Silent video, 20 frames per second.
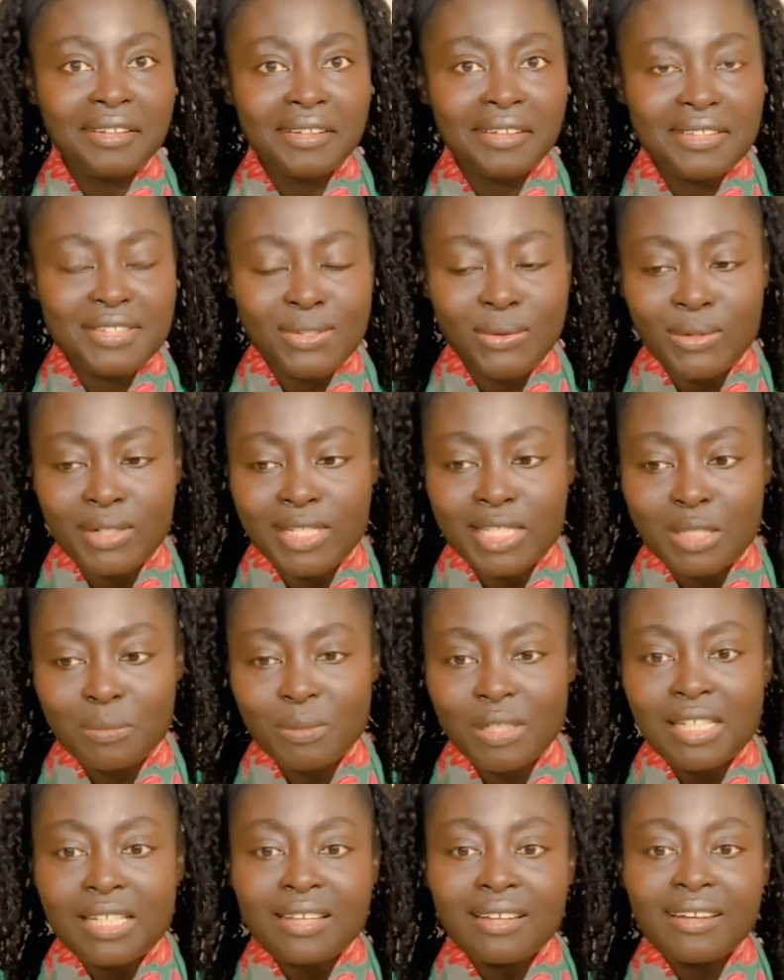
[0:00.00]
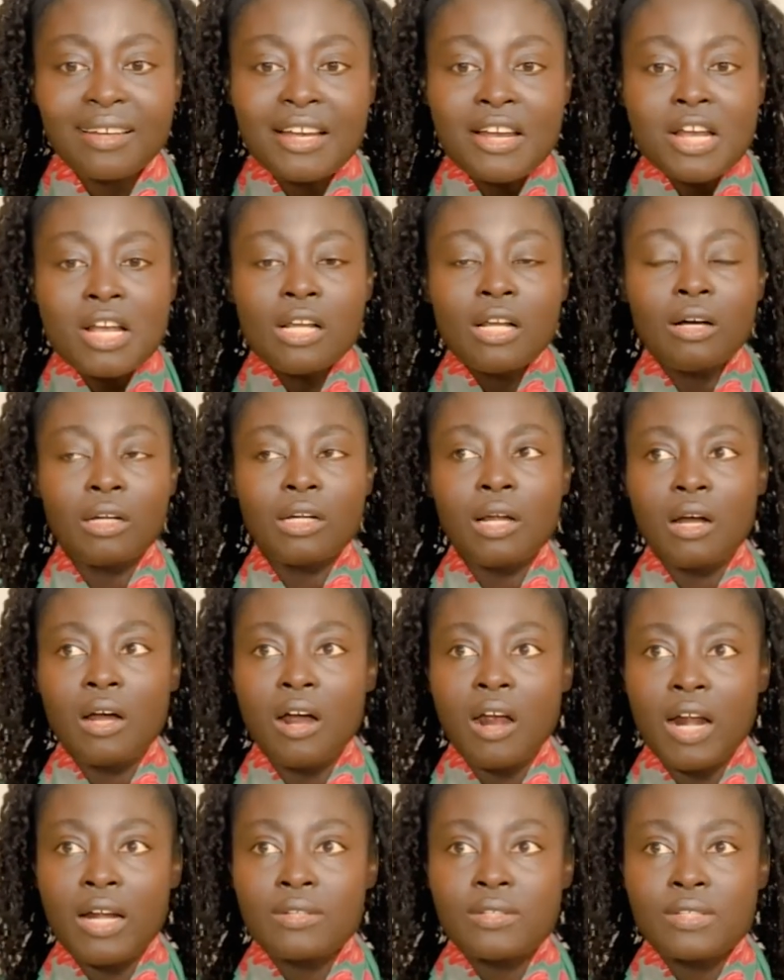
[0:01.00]
so to speak, on our
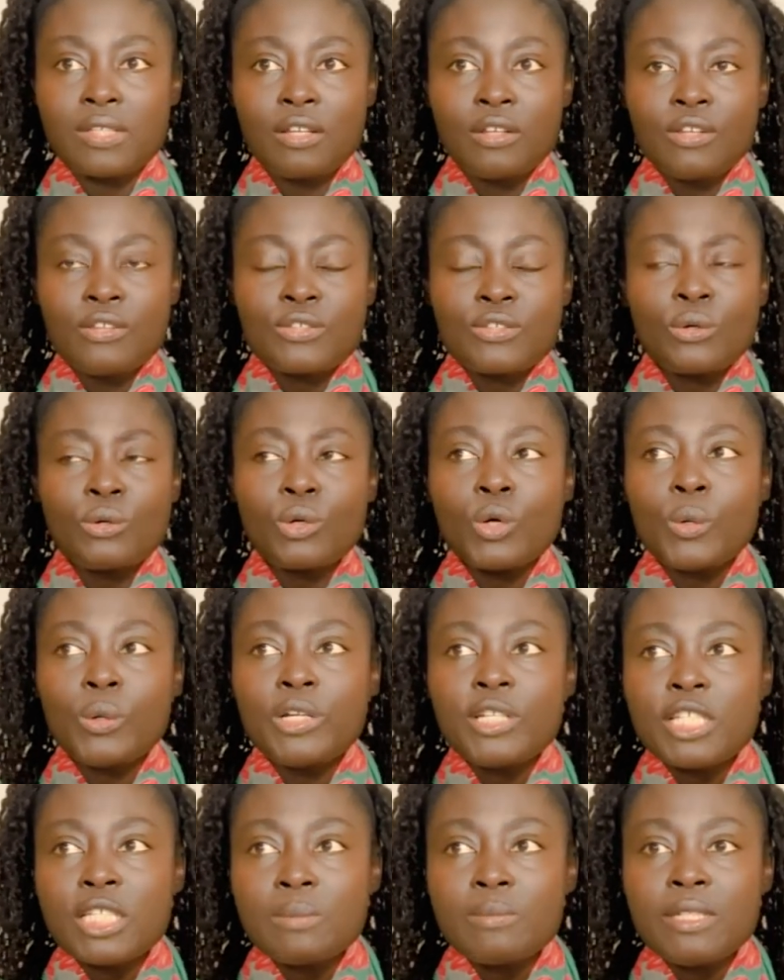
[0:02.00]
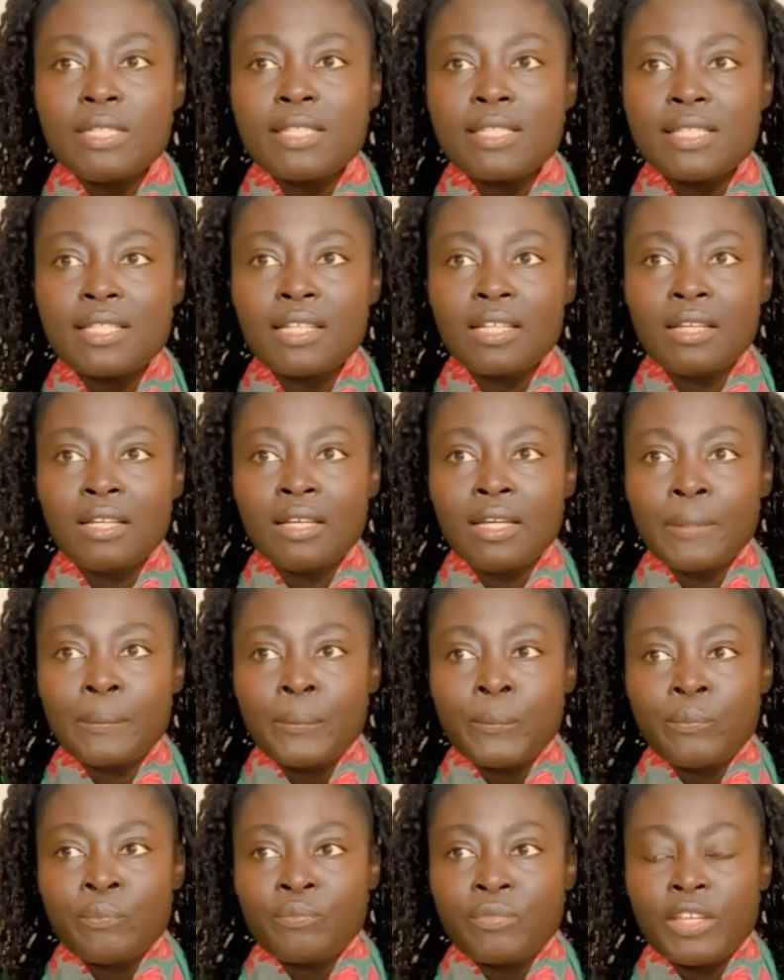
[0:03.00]
hearts. So Christmas
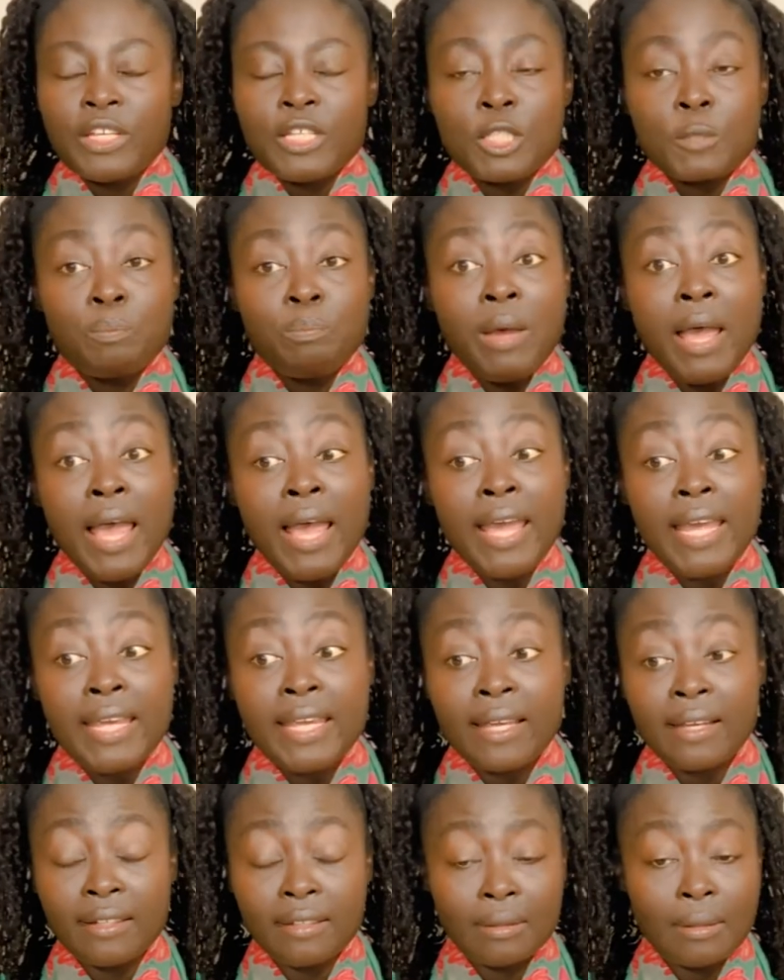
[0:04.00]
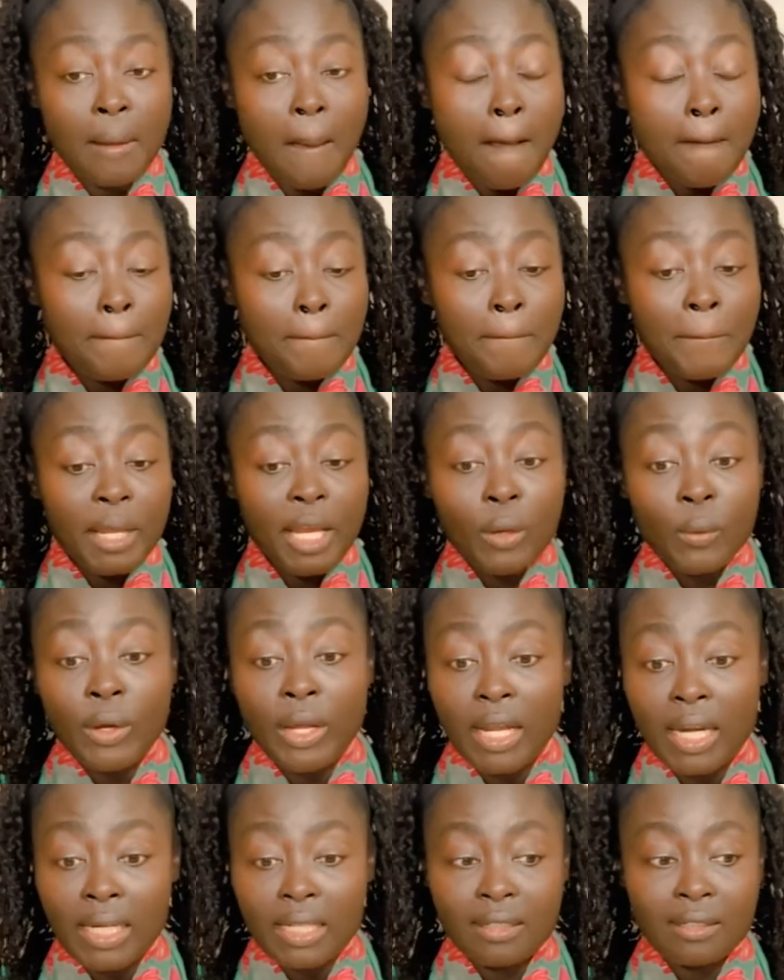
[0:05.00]
is pagan,
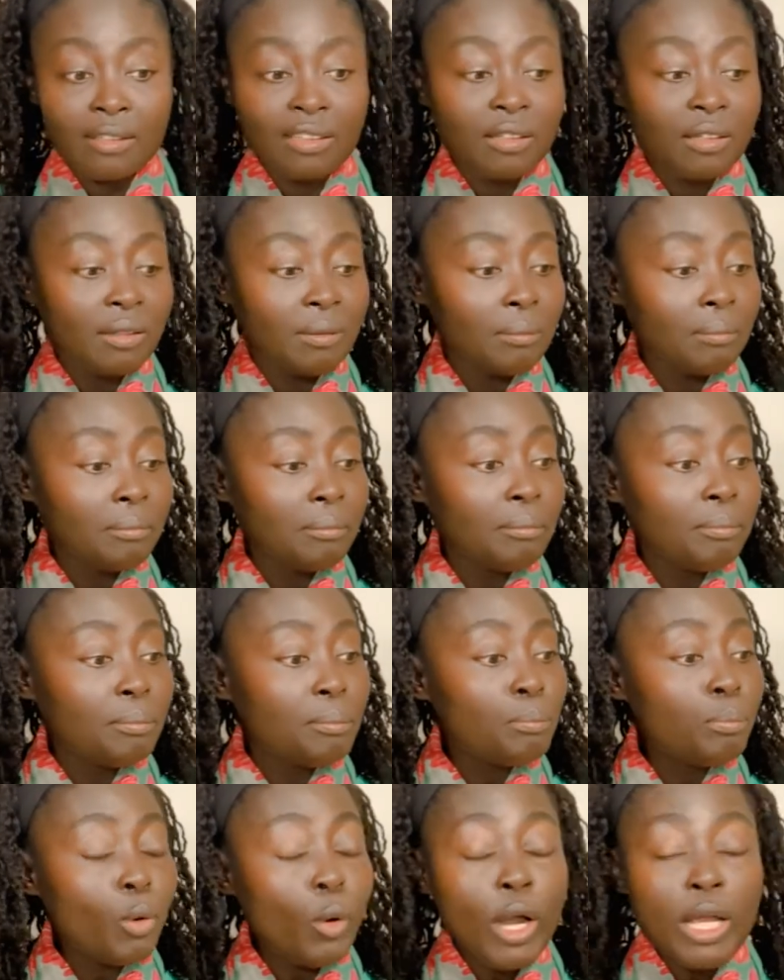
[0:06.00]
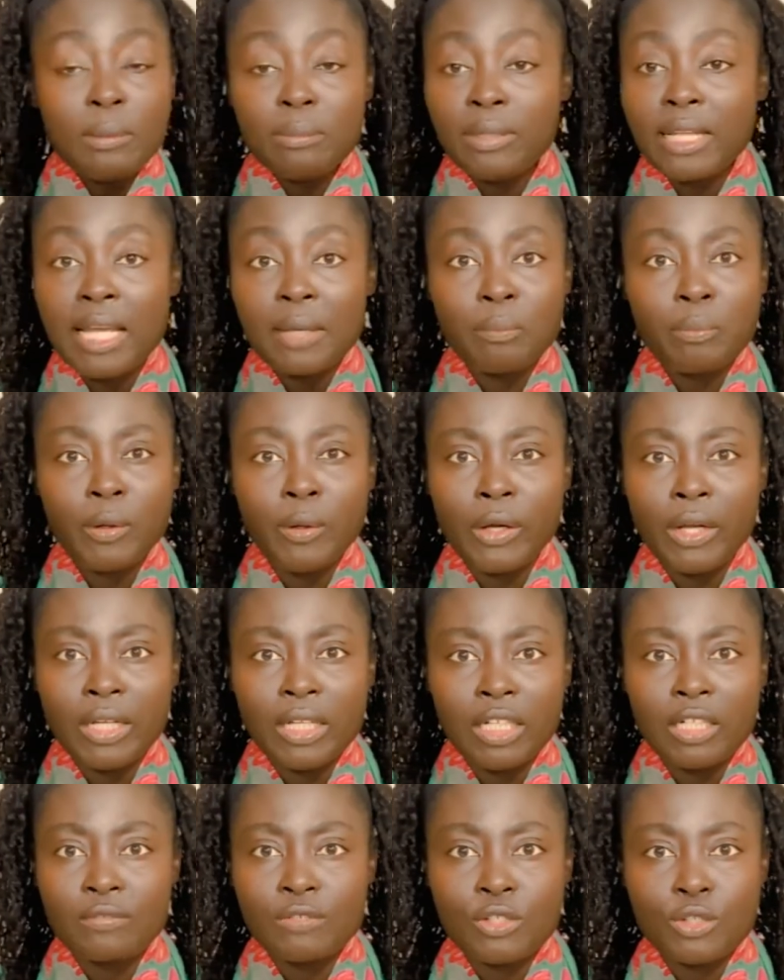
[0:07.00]
period. Point blank, period,
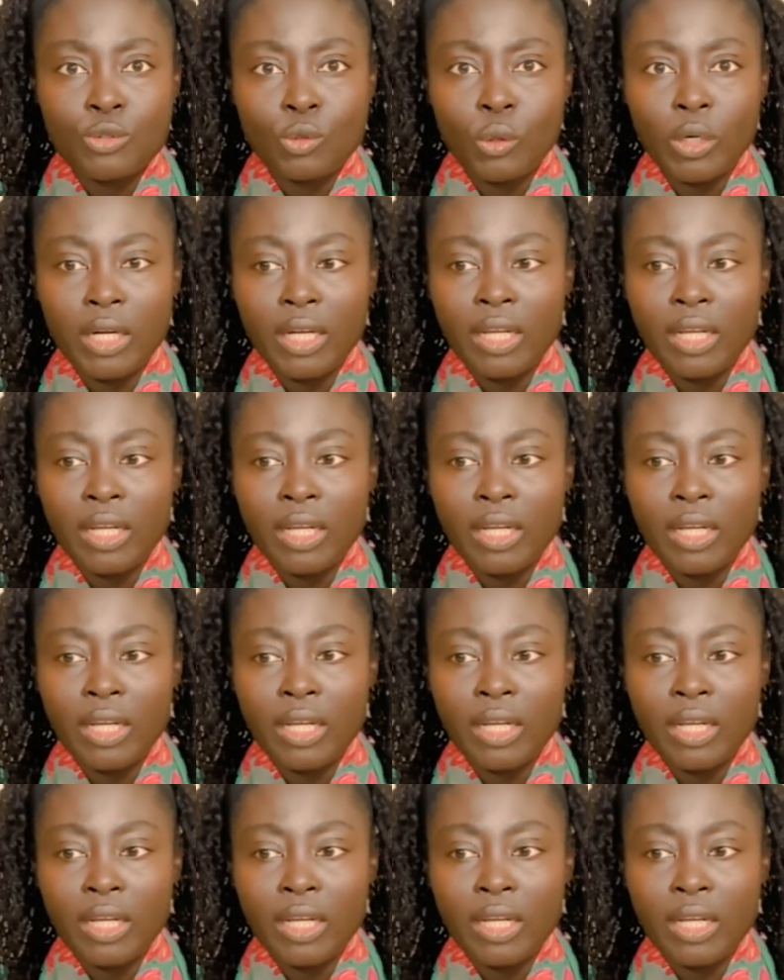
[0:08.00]
end of story.